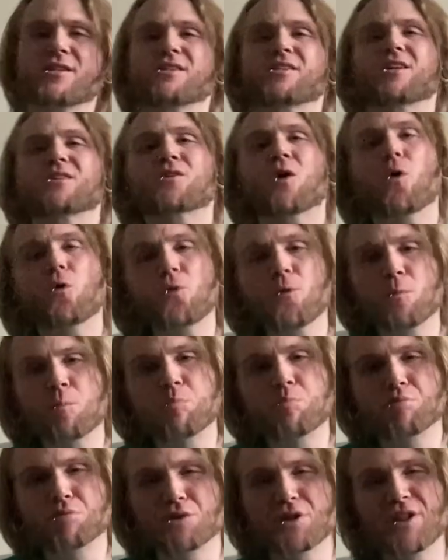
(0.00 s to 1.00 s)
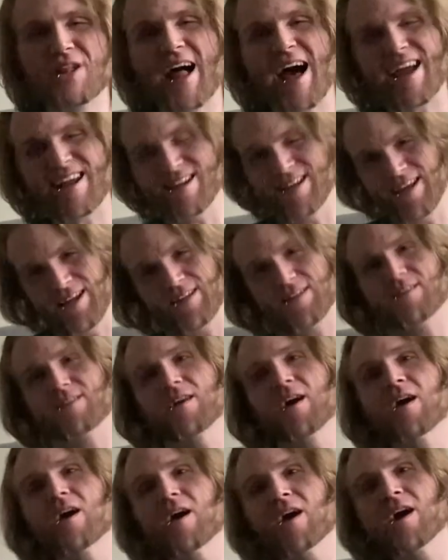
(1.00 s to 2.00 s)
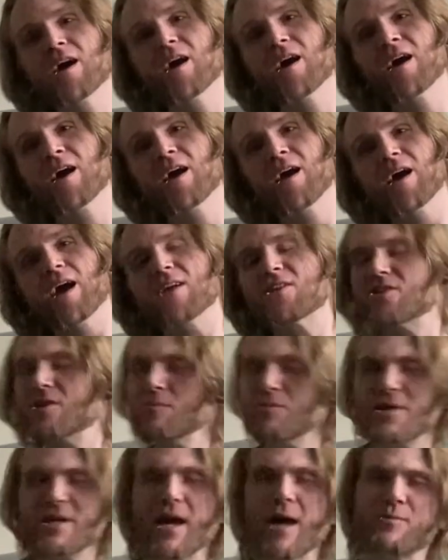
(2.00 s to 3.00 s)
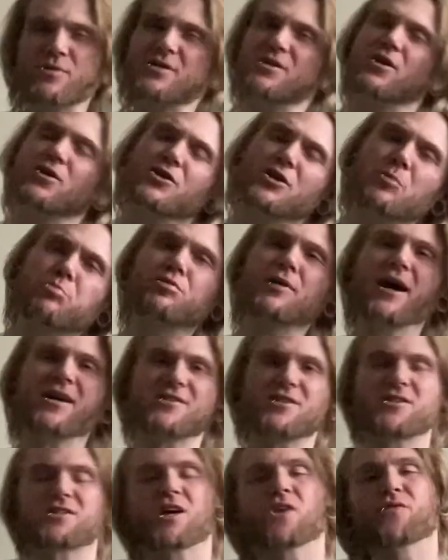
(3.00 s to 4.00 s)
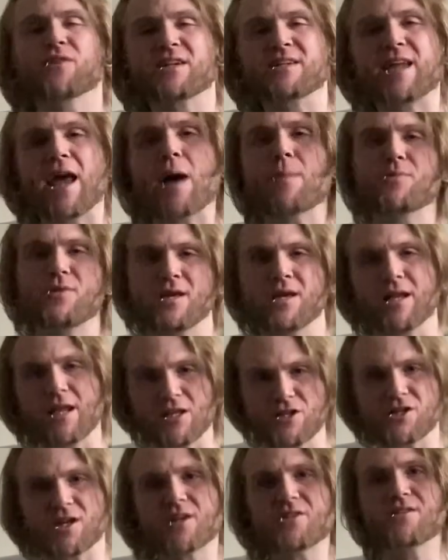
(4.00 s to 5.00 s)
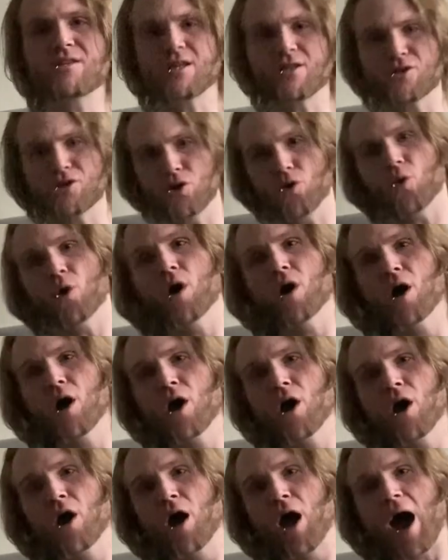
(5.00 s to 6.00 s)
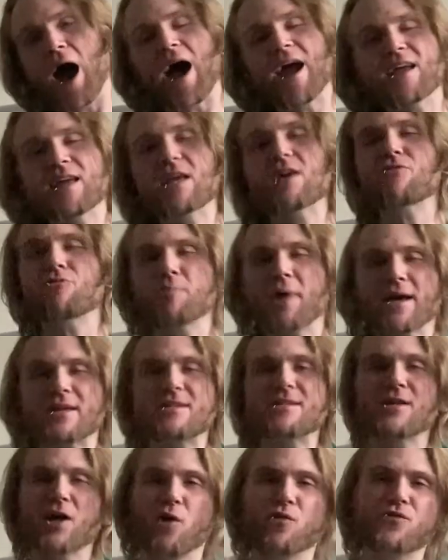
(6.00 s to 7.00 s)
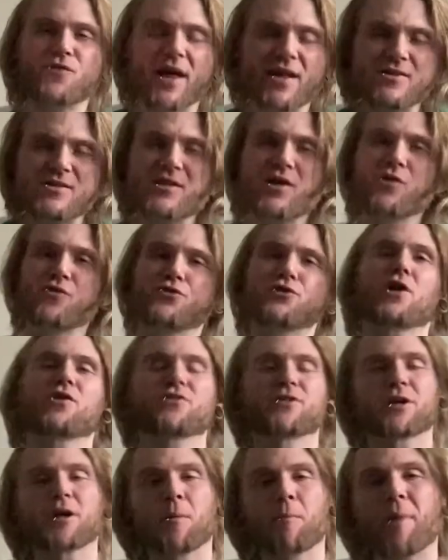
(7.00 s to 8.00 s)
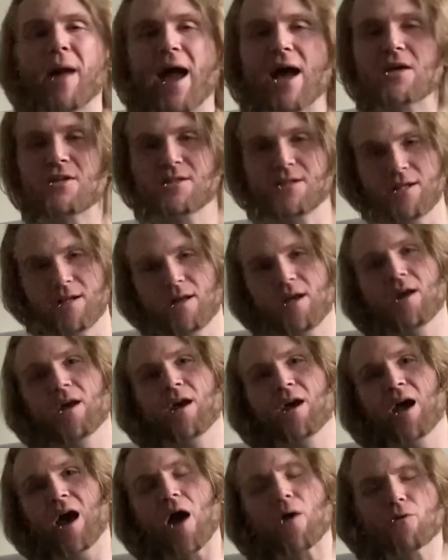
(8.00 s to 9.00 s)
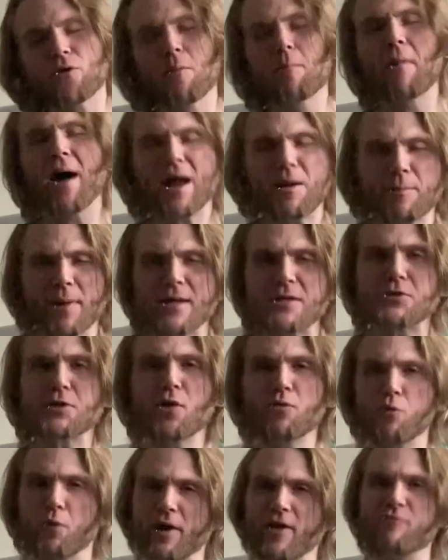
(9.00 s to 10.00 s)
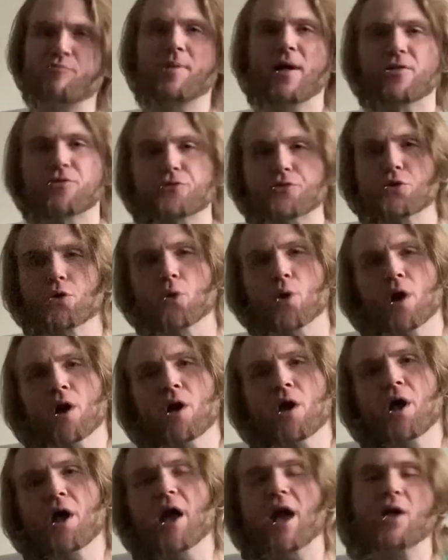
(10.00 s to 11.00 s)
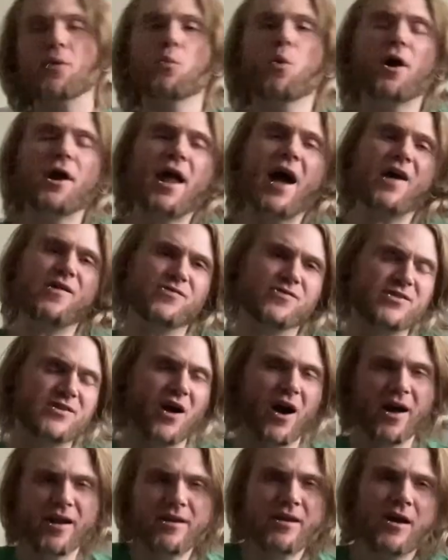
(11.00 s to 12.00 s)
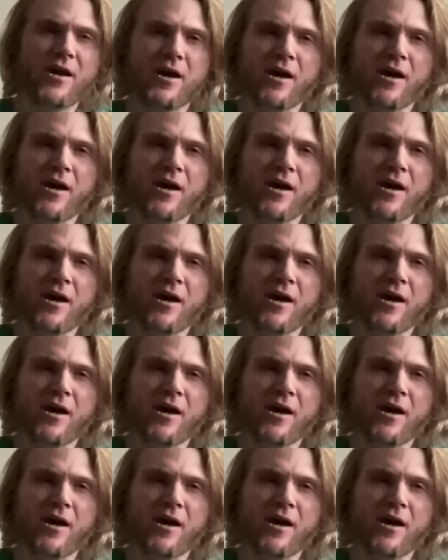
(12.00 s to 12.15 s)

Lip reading: to total blindness. It's something I'm still in the process of adapting and adjusting to. I give myself that self-love and compassion. I remind myself what I've been through and what I've done